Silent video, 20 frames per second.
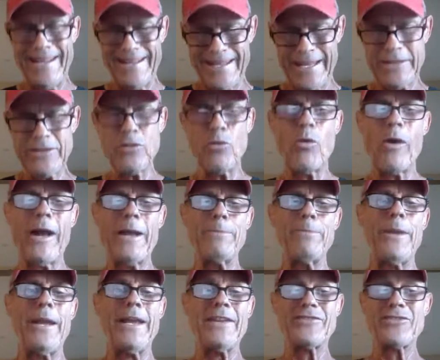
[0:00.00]
get the
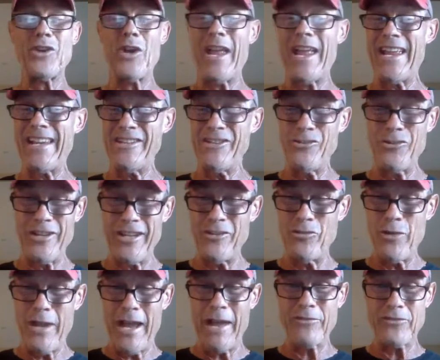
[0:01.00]
wide base, and
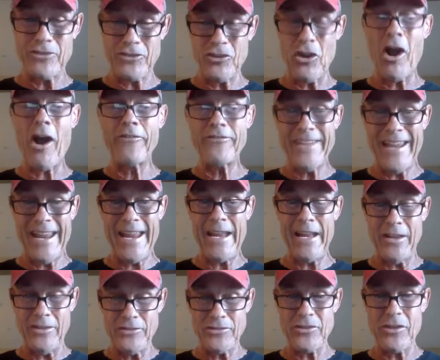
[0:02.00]
you have soft
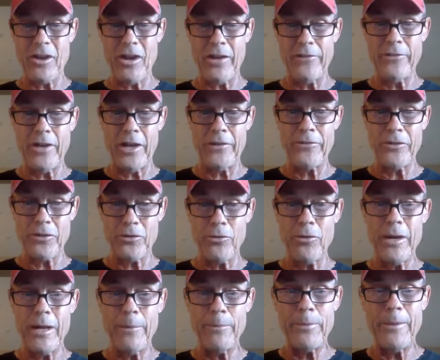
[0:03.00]
hands on the
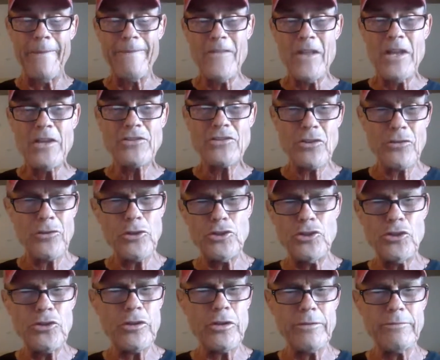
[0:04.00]
grip so
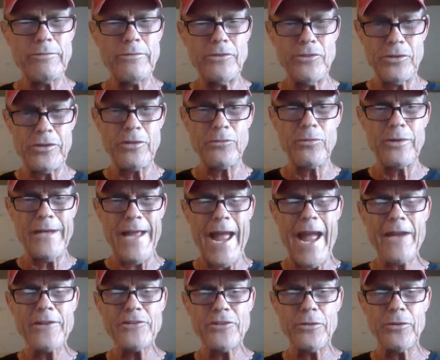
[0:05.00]
that you can
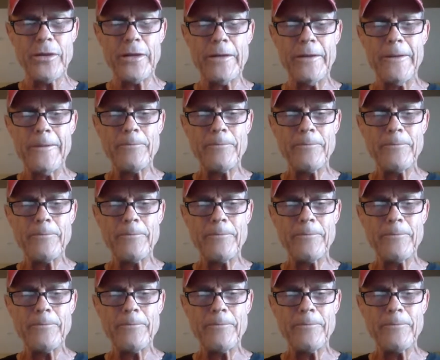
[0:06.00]
react to it.